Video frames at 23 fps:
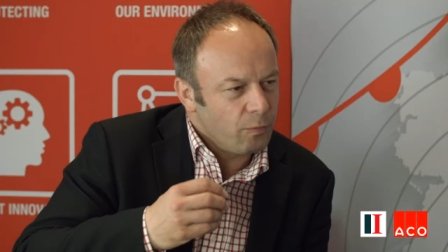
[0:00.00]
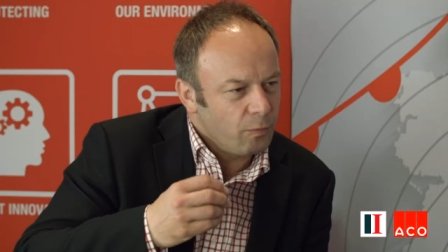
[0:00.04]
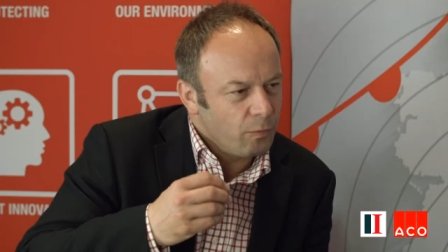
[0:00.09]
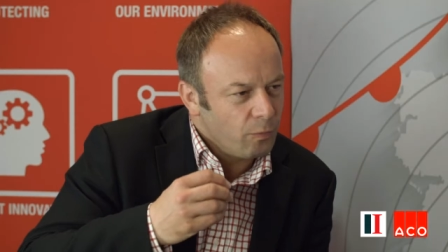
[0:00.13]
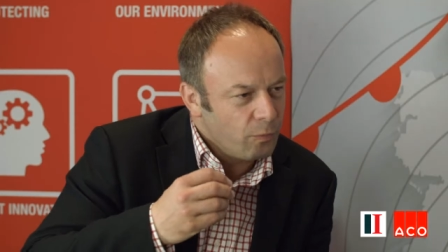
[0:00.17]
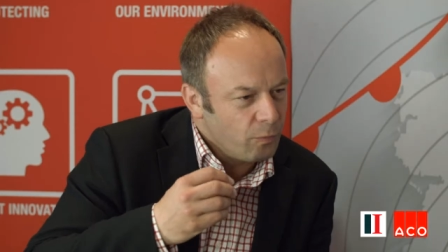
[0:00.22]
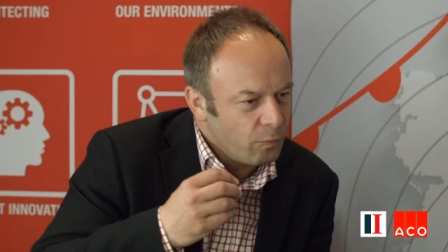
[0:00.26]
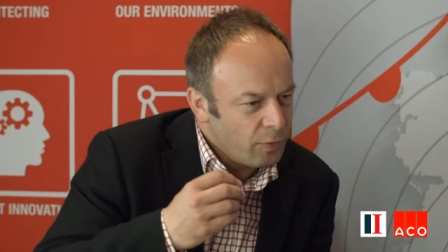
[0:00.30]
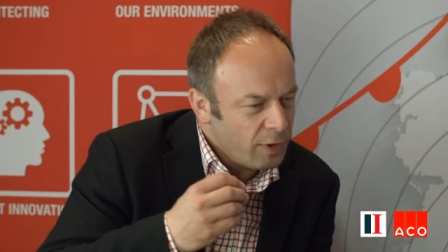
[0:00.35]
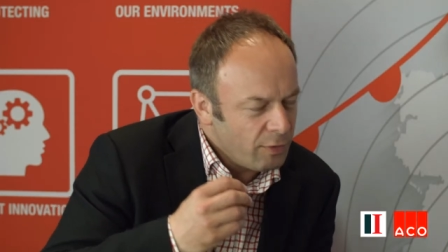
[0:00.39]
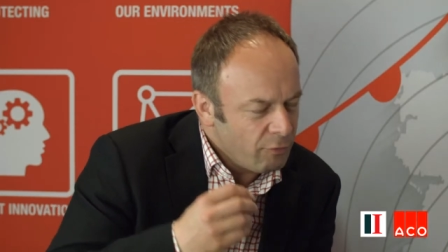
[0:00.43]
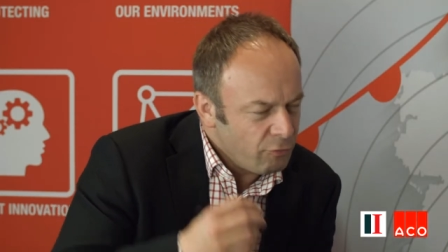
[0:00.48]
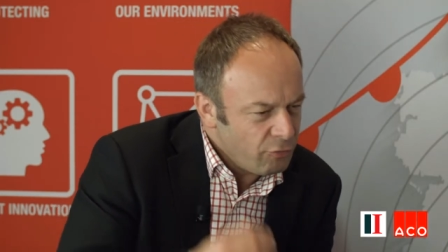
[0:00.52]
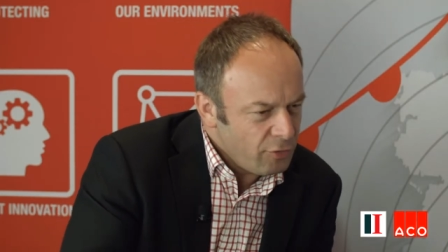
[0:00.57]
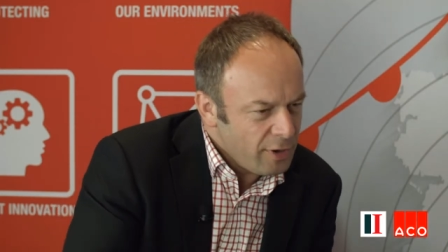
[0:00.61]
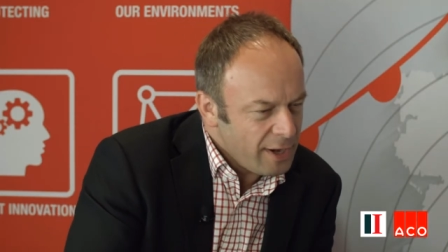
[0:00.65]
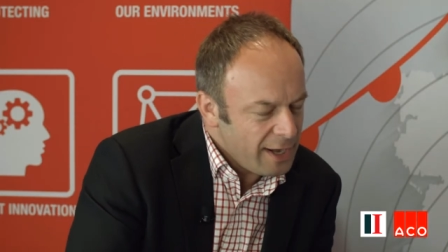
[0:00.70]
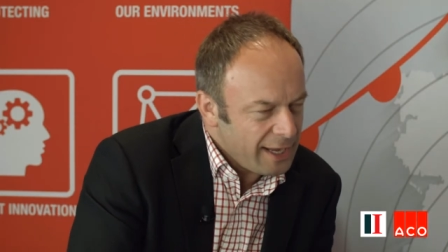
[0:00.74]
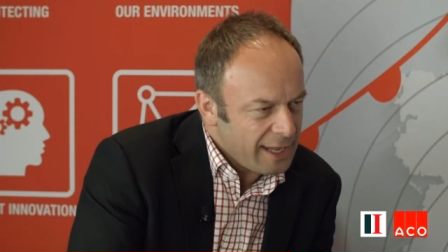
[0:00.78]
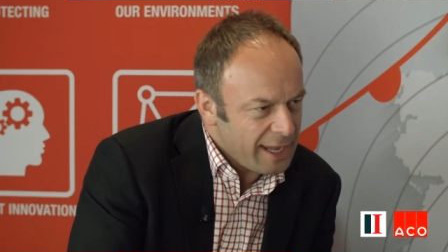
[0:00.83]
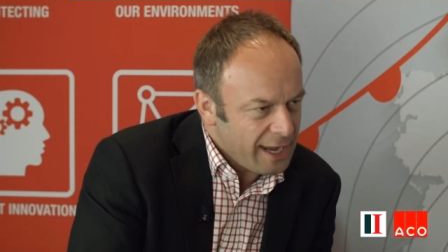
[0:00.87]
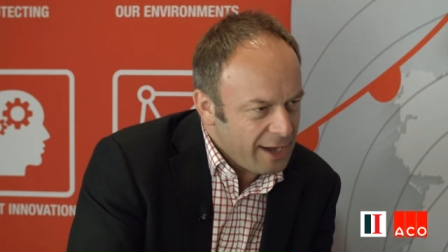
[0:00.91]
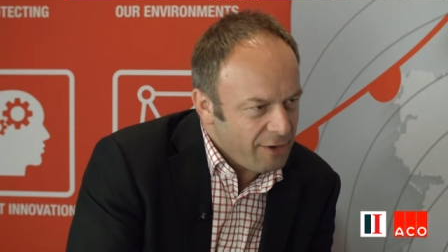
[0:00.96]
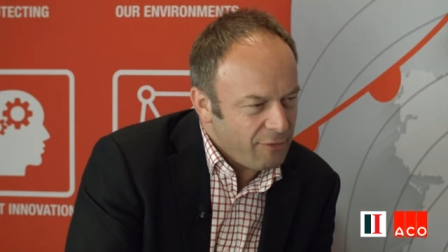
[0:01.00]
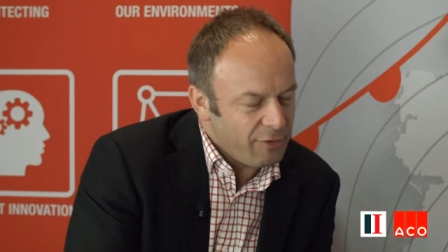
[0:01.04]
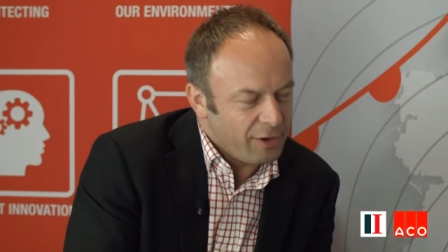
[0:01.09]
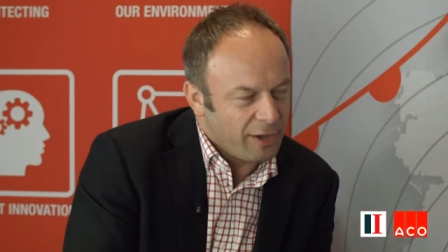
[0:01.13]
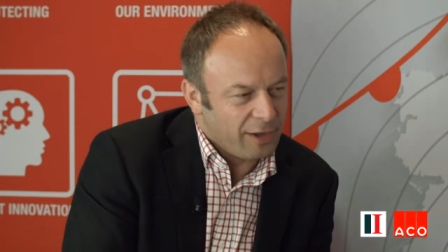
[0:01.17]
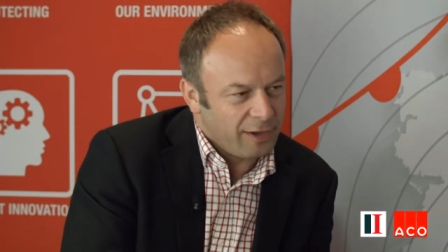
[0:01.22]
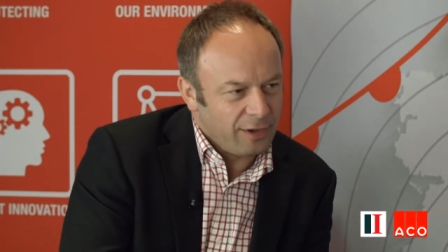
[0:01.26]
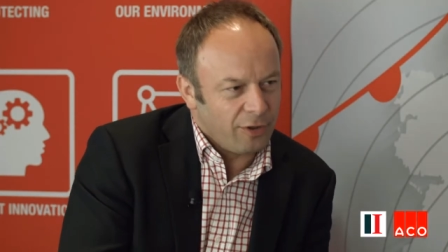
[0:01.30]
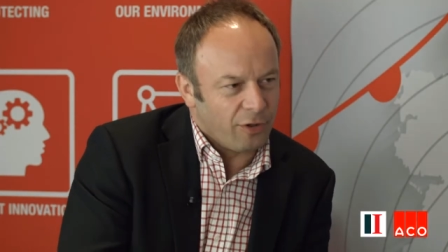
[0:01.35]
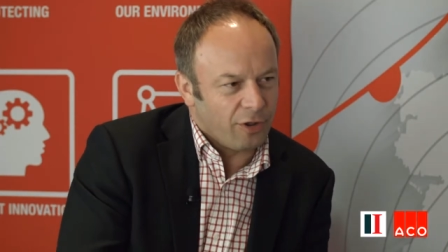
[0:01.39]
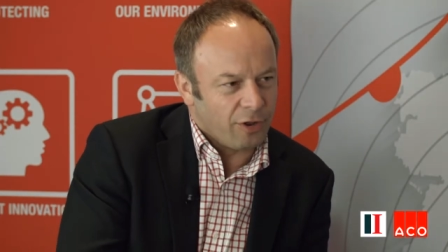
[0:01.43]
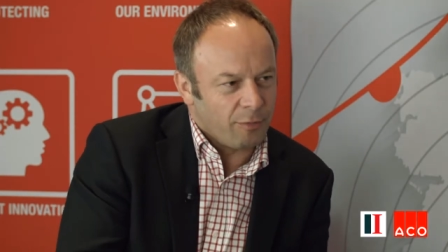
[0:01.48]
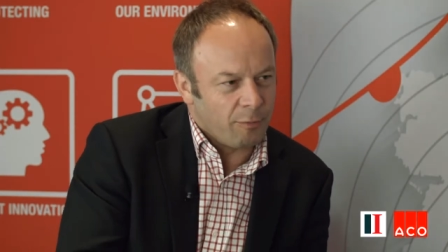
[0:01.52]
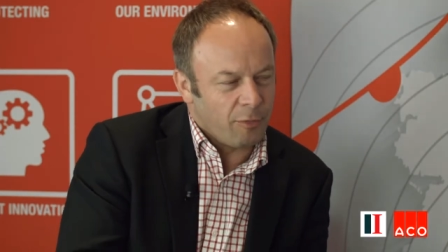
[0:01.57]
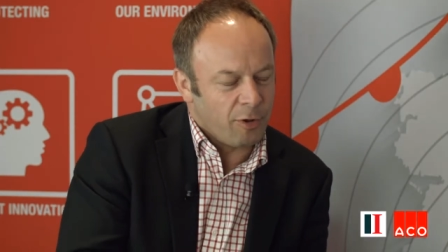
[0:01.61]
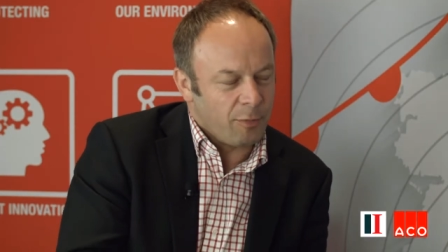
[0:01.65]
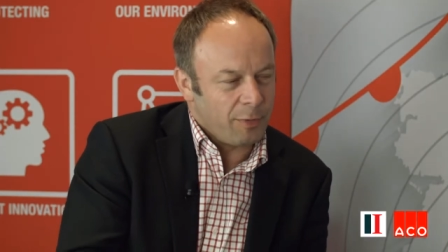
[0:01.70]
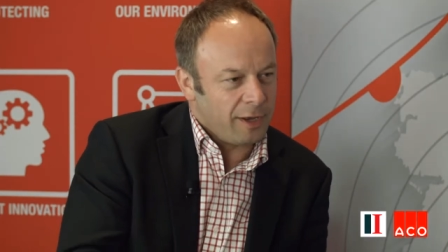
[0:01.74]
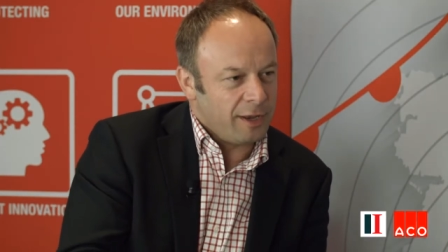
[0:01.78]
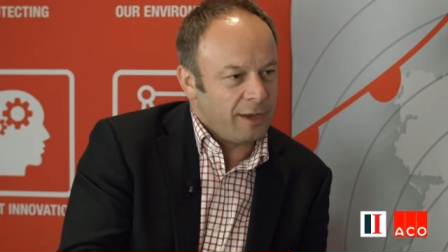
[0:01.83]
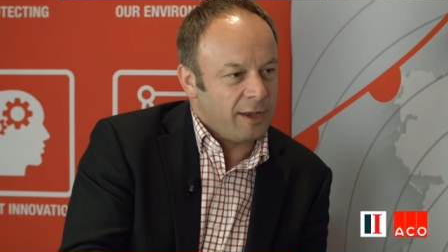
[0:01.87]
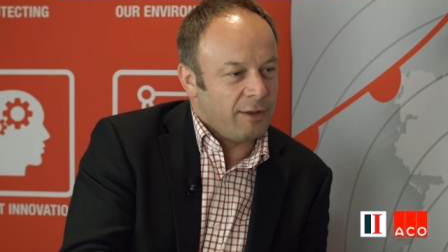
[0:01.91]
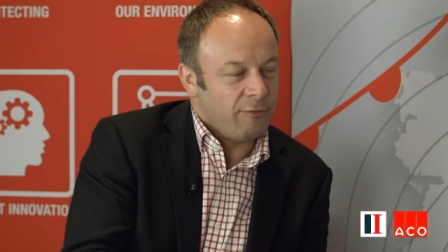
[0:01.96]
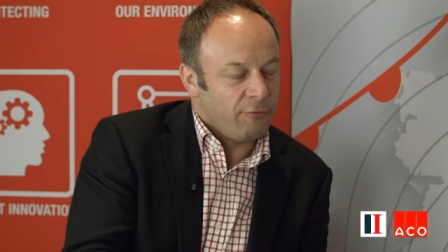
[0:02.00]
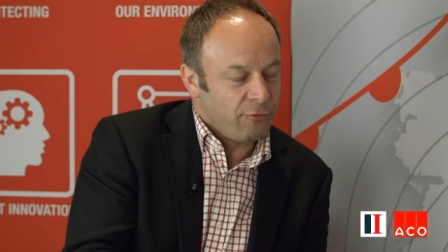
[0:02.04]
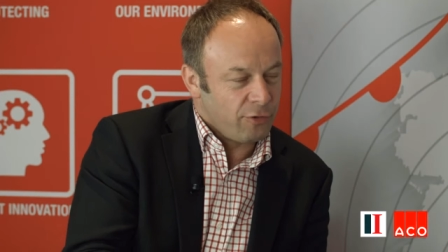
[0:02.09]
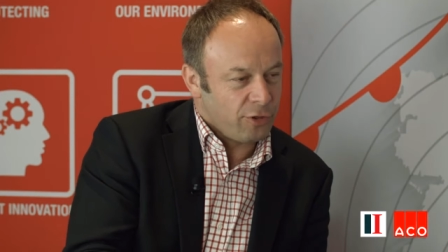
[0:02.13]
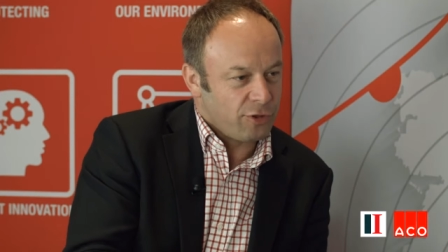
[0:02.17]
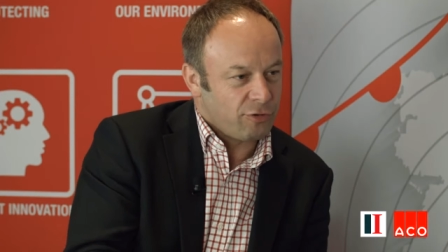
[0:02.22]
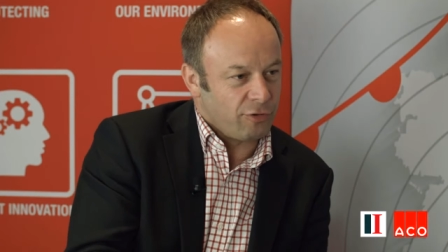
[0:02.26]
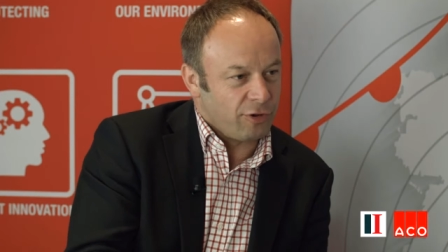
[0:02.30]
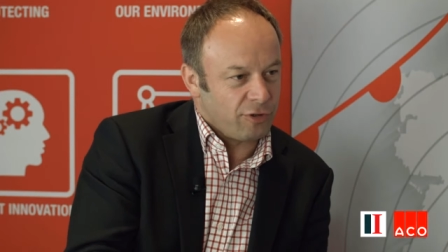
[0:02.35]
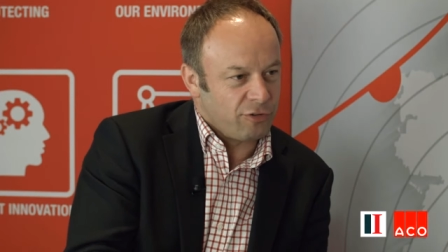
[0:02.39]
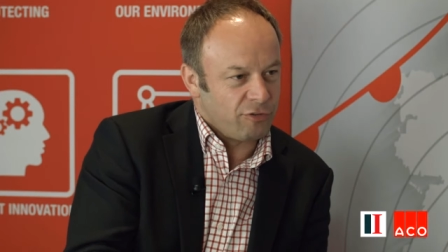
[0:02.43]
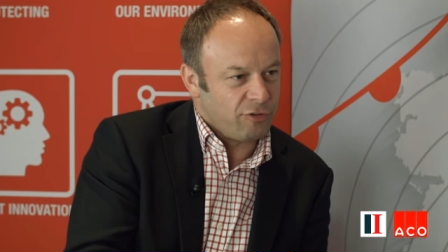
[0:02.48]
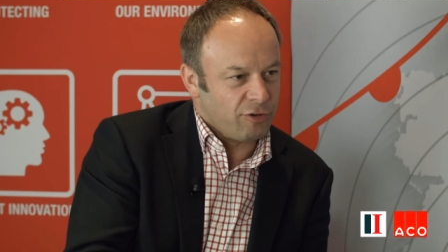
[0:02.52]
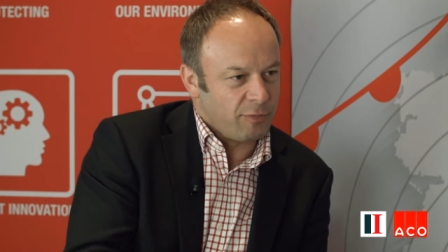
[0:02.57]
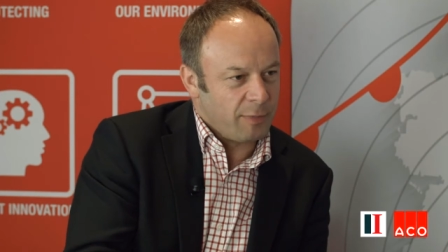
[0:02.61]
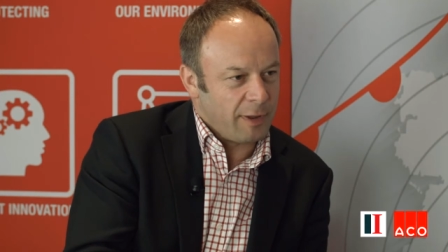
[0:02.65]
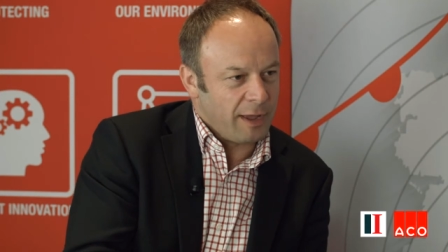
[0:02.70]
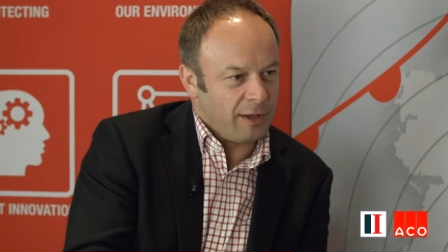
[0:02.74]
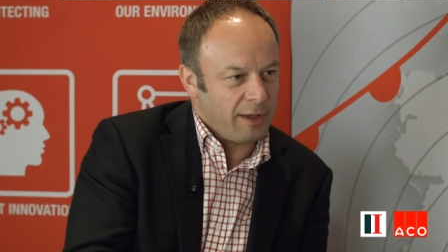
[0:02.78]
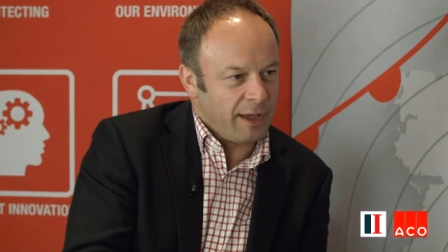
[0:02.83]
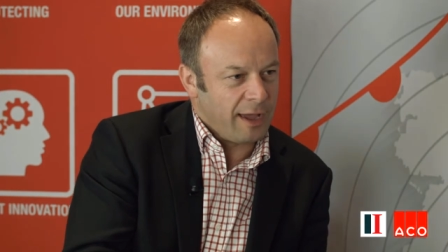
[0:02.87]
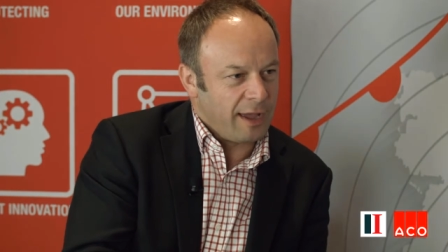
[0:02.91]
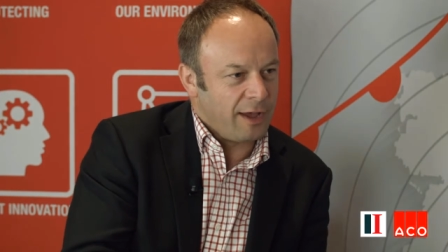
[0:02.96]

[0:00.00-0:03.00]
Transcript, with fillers: Yeah. Uh, we're really hearing a lot um, in infrastructure about